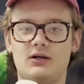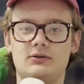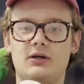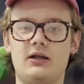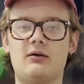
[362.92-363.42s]

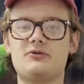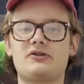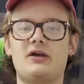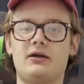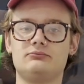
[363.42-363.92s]
And I'm
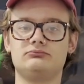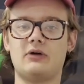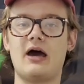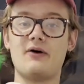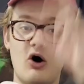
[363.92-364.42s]
just like,
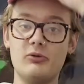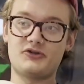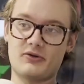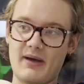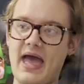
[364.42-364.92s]
I
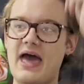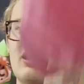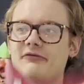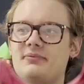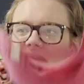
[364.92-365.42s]
almost took my hat
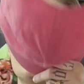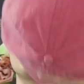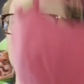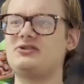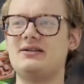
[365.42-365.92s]
off, but then I was
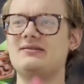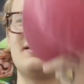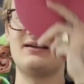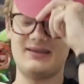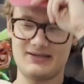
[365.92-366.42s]
like, she didn't
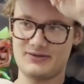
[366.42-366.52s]
say anything.